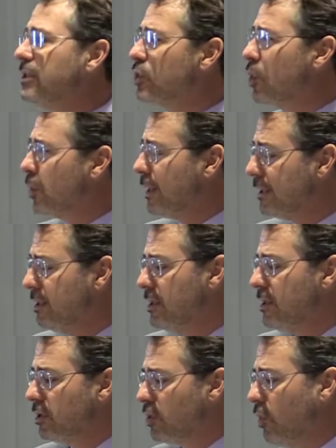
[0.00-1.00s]
during
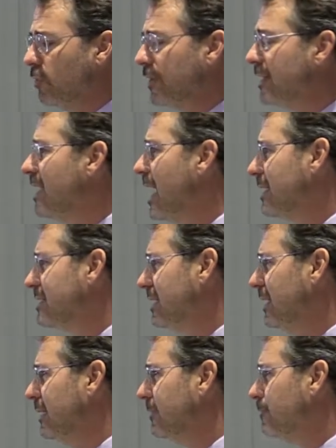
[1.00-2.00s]
COVID
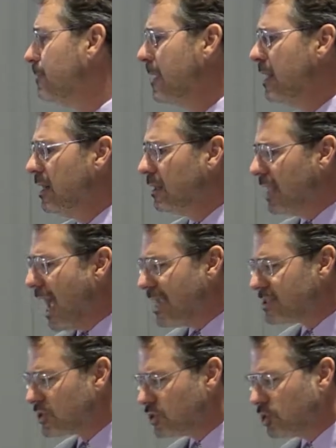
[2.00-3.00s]
19.
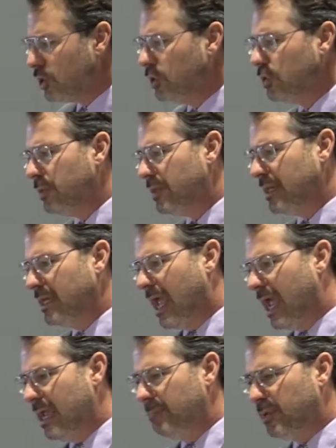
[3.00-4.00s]
Last June, the
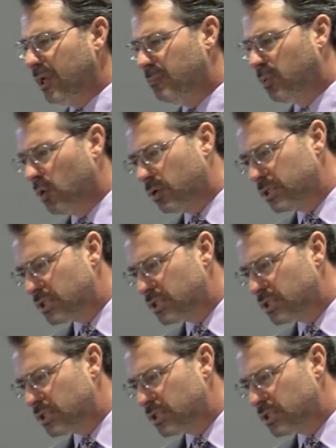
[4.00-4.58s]
AP broke a